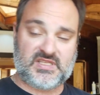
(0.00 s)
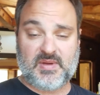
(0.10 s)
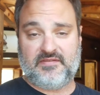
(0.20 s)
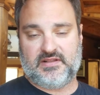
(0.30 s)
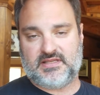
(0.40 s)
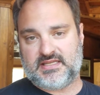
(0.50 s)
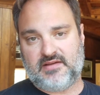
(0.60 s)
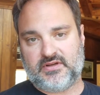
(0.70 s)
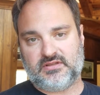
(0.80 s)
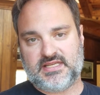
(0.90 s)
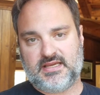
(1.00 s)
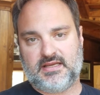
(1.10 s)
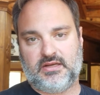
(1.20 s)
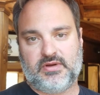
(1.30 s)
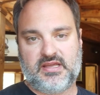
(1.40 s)
It's my philosophical
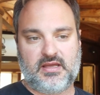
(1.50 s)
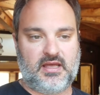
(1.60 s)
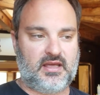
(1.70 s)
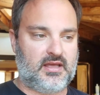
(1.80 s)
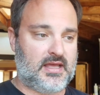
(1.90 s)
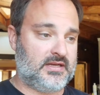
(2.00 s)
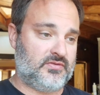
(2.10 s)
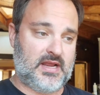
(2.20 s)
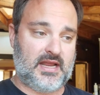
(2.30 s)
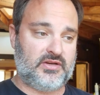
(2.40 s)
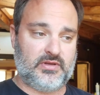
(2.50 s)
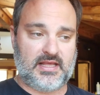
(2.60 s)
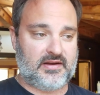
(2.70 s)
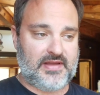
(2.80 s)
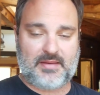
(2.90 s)
take anyway. I do not do a
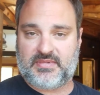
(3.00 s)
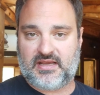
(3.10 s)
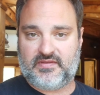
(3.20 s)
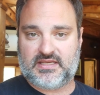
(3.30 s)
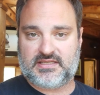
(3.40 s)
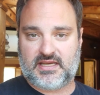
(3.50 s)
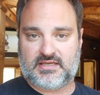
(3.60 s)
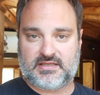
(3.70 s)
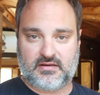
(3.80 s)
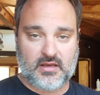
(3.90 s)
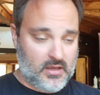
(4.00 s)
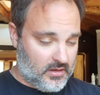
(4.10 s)
lot of app dev these days, and